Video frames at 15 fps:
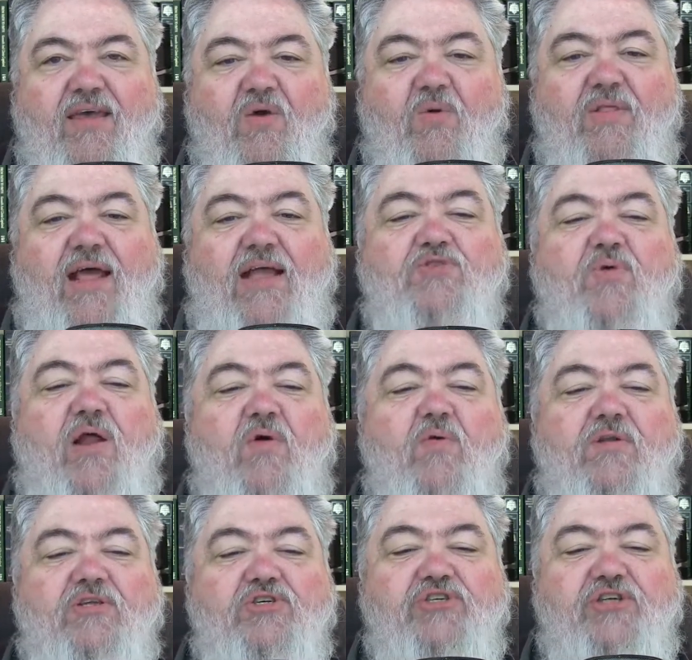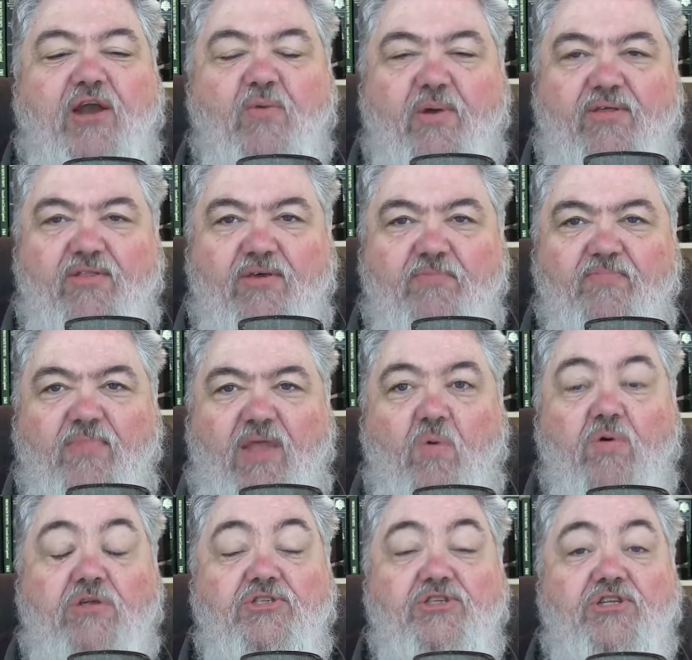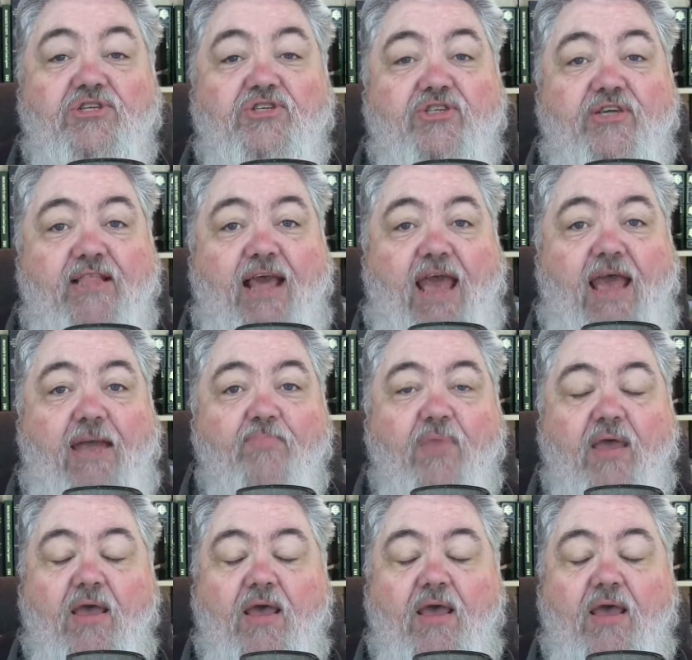Well, that's what I wanted to share with you. I wanted you to see that,